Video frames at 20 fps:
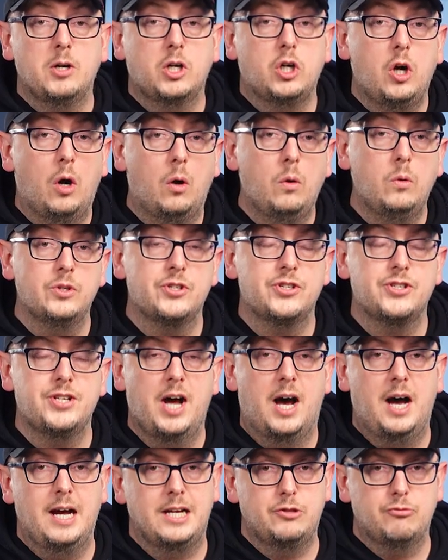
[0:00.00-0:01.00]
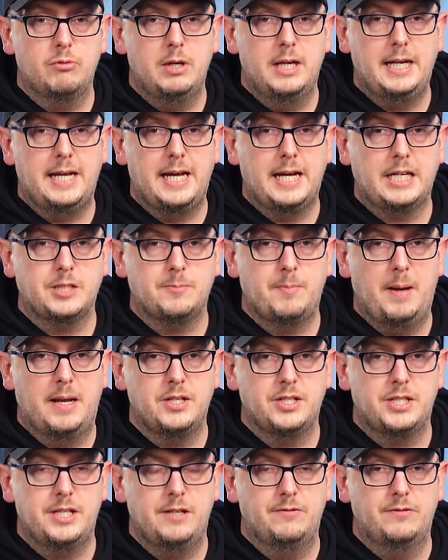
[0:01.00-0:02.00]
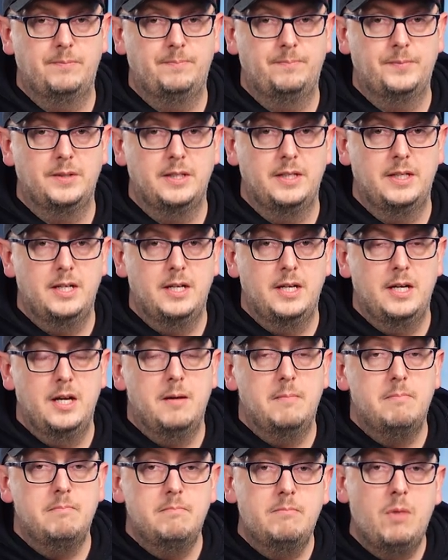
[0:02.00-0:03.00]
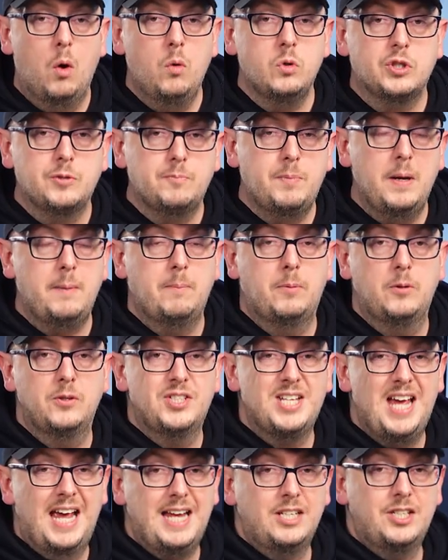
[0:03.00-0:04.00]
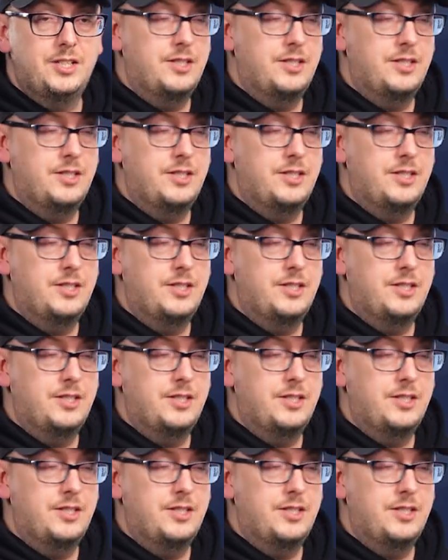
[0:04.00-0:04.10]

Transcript: a cold start is really expensive. Most people take